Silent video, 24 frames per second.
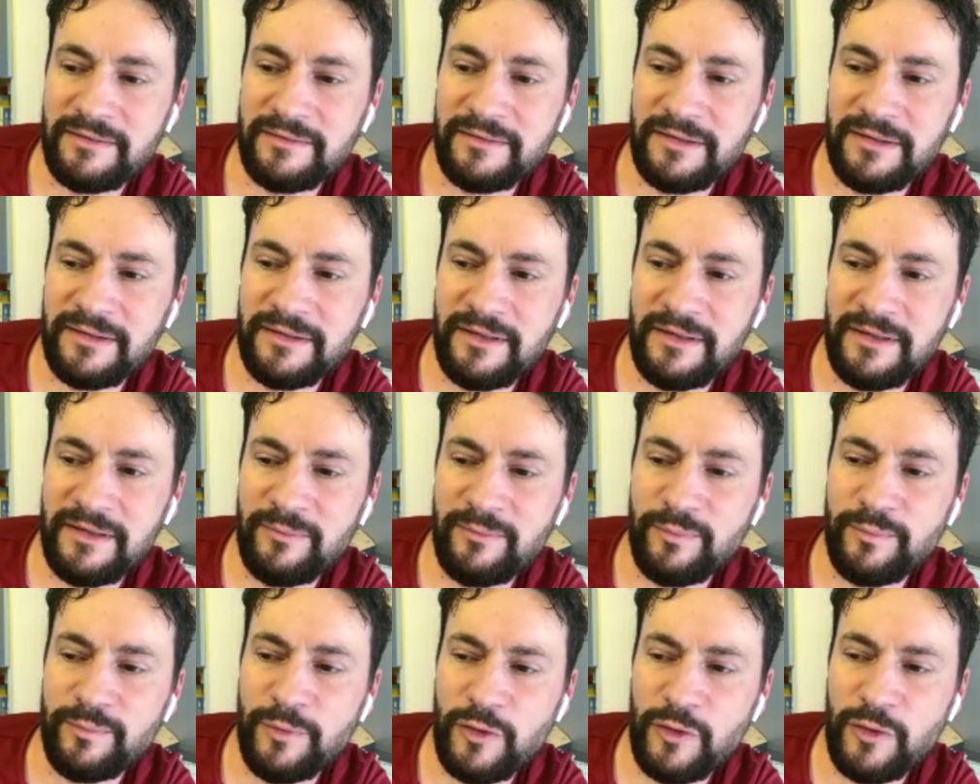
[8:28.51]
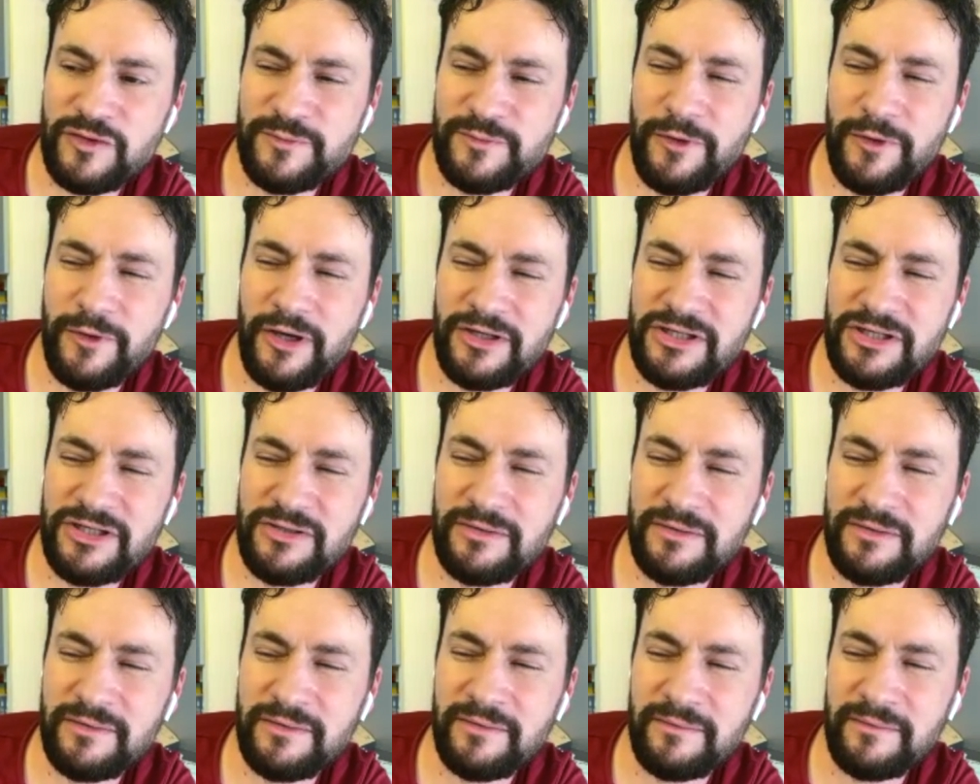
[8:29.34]
in
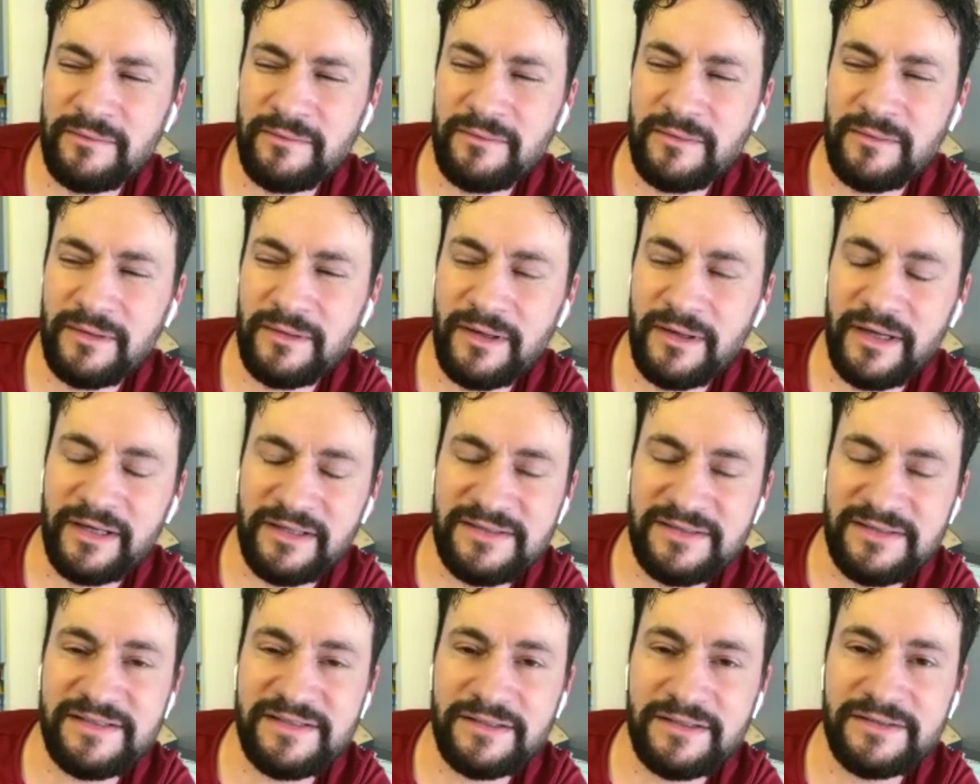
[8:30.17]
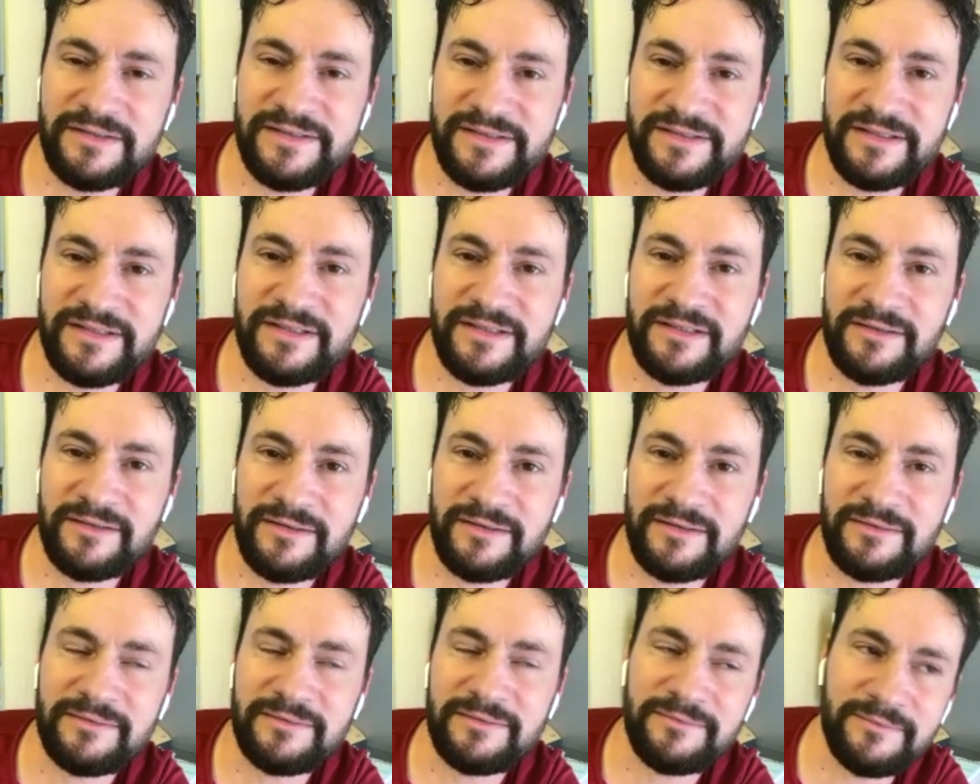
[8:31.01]
post-production. I can still see,
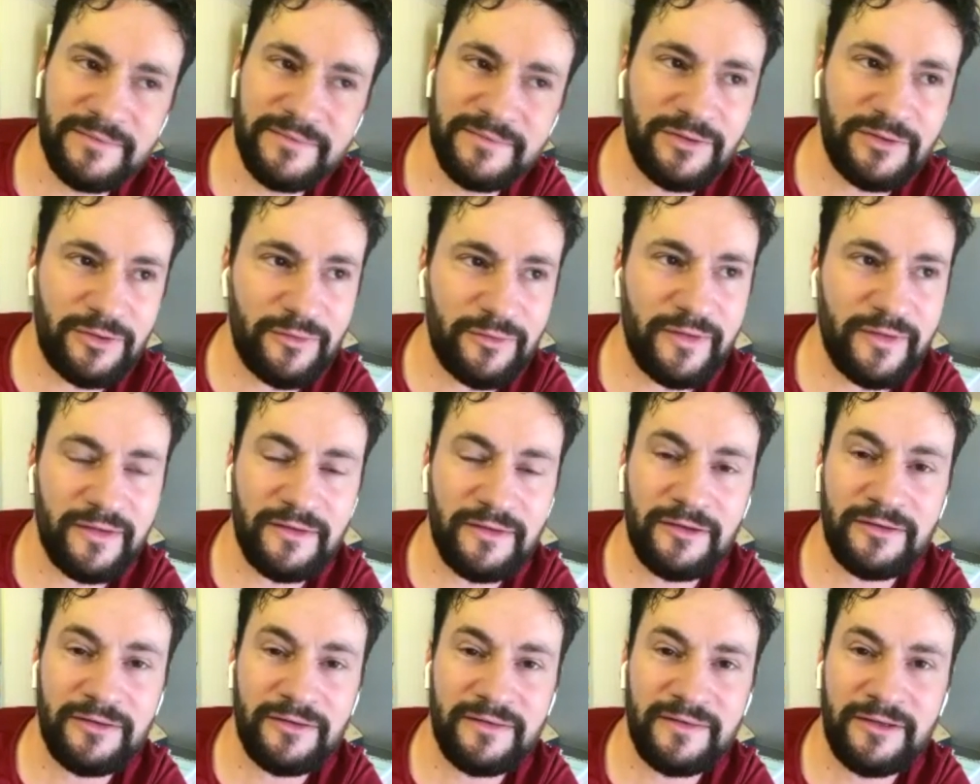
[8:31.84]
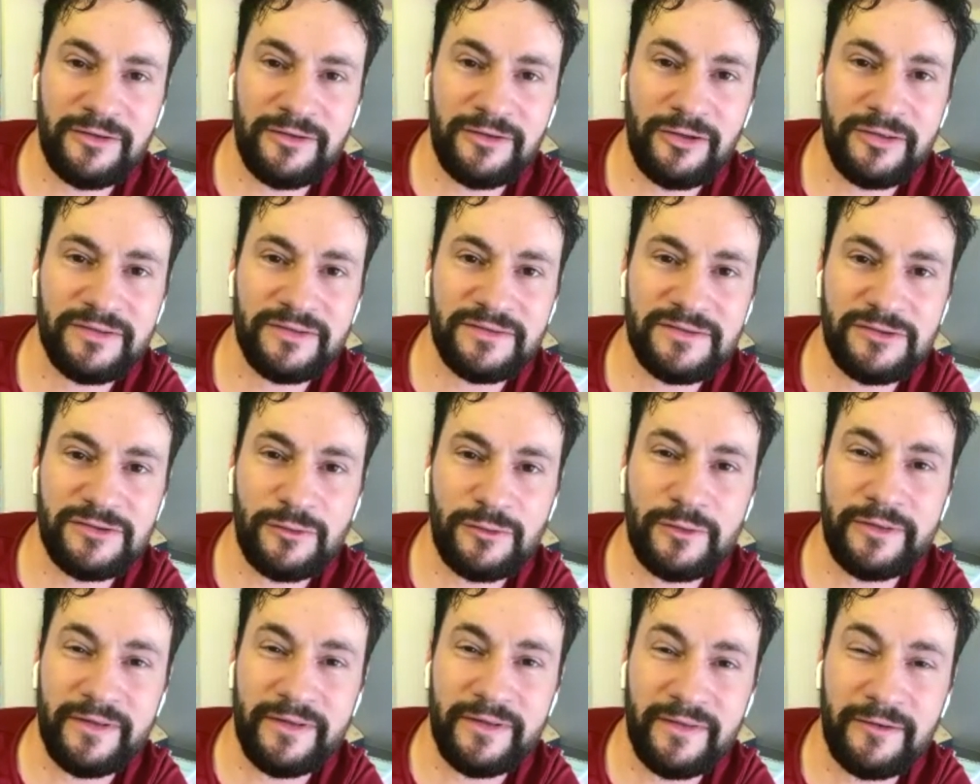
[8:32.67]
you know, that they're not
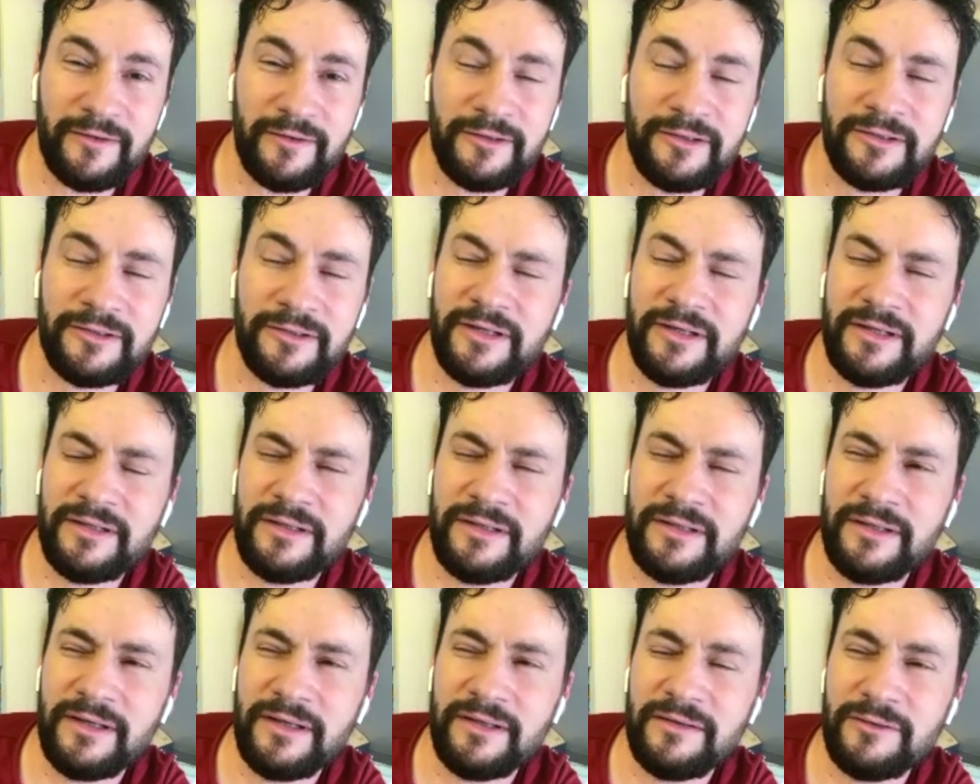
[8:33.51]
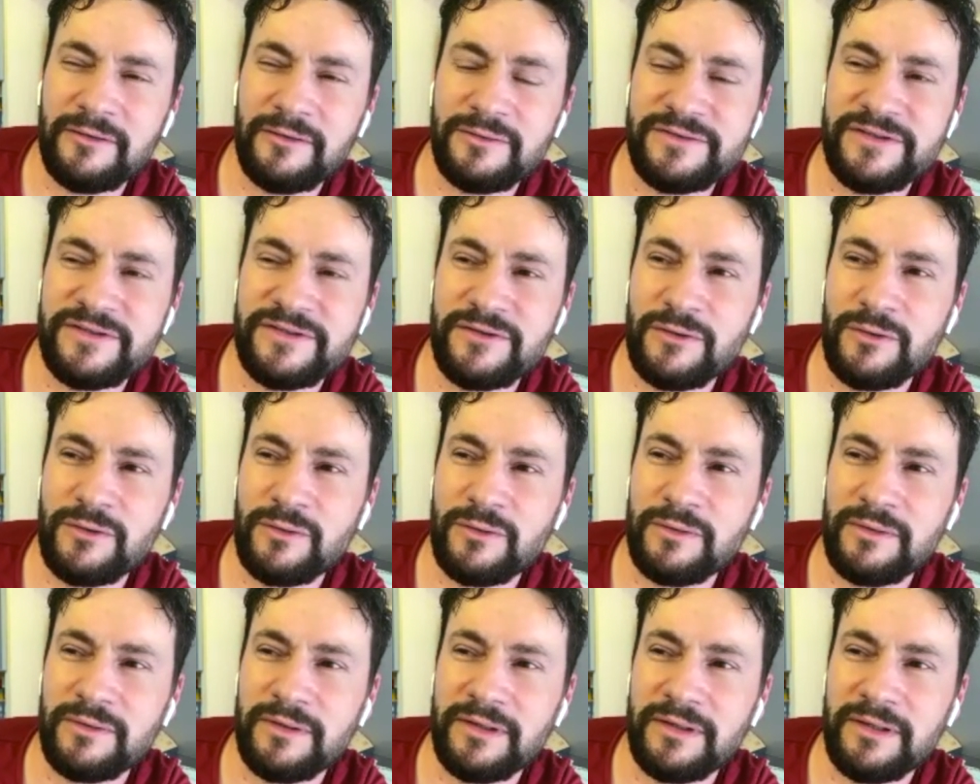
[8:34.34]
totally there. And
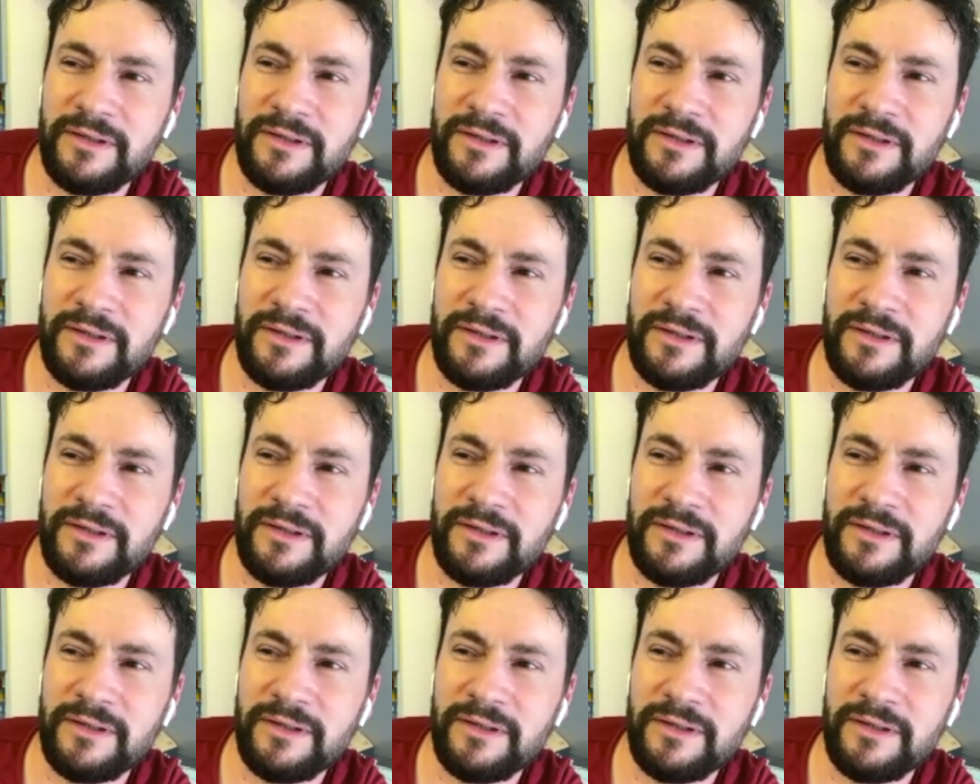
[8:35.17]
also,